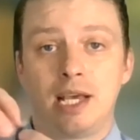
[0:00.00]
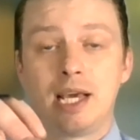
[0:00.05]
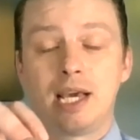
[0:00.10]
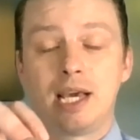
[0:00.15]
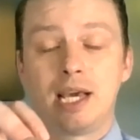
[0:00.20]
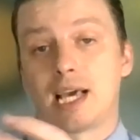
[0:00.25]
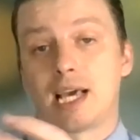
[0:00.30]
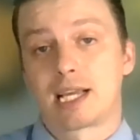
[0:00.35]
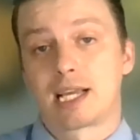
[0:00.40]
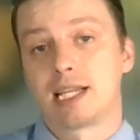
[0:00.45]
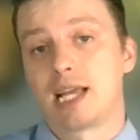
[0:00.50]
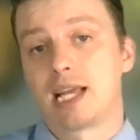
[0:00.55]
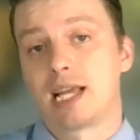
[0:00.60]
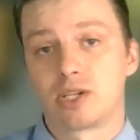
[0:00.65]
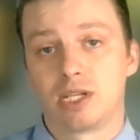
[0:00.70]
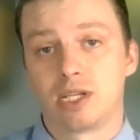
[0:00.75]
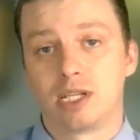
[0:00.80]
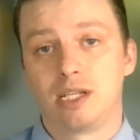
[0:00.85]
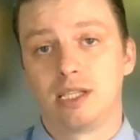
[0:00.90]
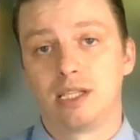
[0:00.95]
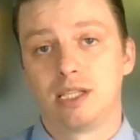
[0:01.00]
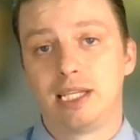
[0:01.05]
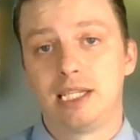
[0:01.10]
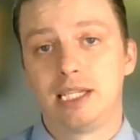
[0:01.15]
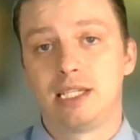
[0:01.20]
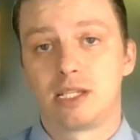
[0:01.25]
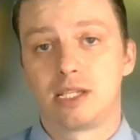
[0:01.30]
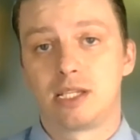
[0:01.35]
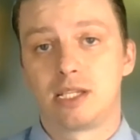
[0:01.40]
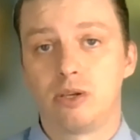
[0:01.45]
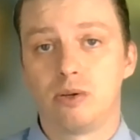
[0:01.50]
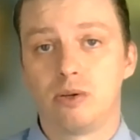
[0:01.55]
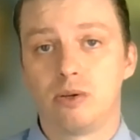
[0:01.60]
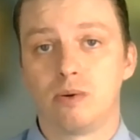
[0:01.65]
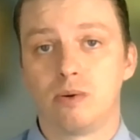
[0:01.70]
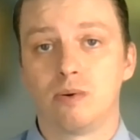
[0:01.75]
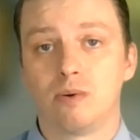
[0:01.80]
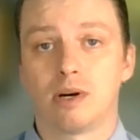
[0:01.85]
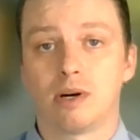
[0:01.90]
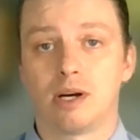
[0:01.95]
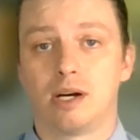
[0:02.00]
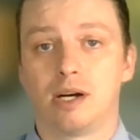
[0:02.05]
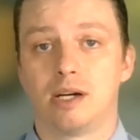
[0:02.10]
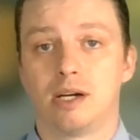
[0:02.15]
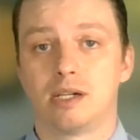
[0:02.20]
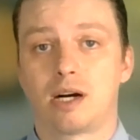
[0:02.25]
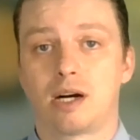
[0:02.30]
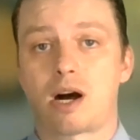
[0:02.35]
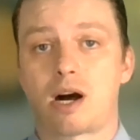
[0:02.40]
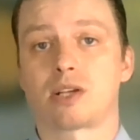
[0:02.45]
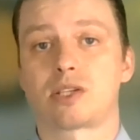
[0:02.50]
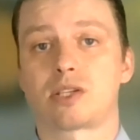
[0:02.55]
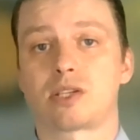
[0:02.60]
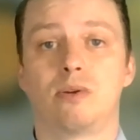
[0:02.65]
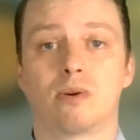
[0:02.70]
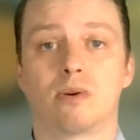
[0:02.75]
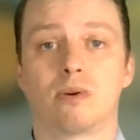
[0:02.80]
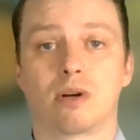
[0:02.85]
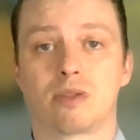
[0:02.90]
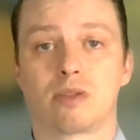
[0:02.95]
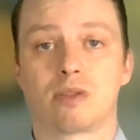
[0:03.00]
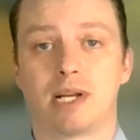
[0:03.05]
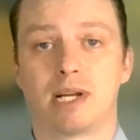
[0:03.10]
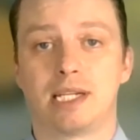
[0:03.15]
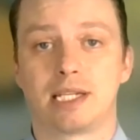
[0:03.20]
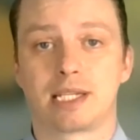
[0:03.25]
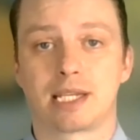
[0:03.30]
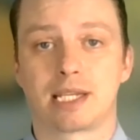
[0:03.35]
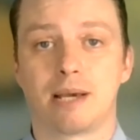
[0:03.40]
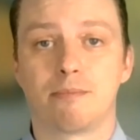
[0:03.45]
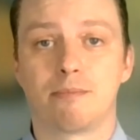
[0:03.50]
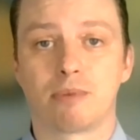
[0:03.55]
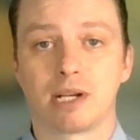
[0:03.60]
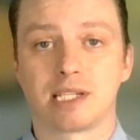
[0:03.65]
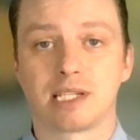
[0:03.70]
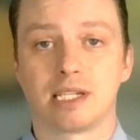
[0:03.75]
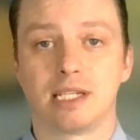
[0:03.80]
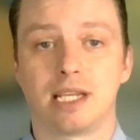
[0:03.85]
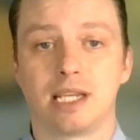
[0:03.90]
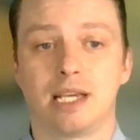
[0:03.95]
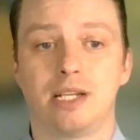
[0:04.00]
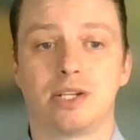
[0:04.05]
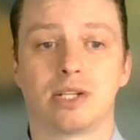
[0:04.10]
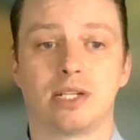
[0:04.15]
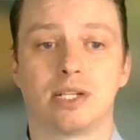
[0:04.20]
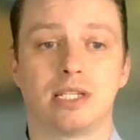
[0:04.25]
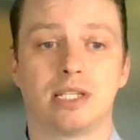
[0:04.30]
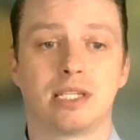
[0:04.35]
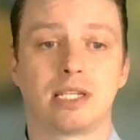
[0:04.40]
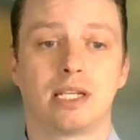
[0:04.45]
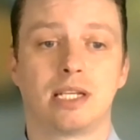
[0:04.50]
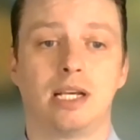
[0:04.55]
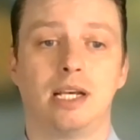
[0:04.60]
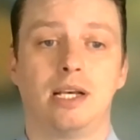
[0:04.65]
And that can actually lead to osteoarthritis type presentations.